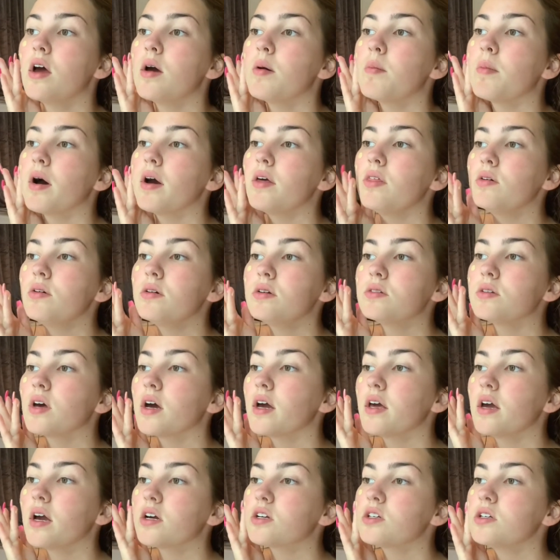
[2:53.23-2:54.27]
But I
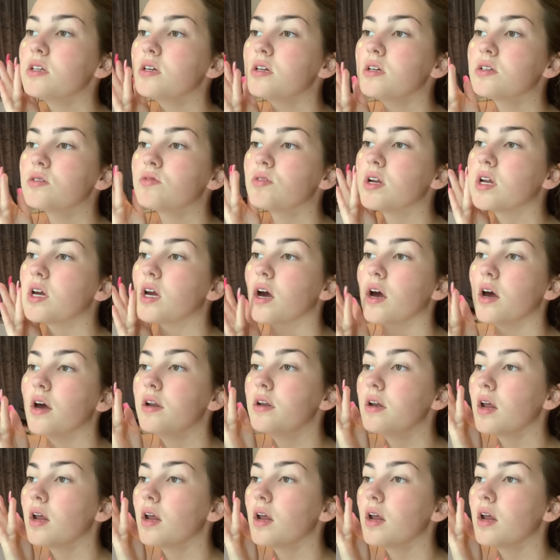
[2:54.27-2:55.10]
actually think it's really good.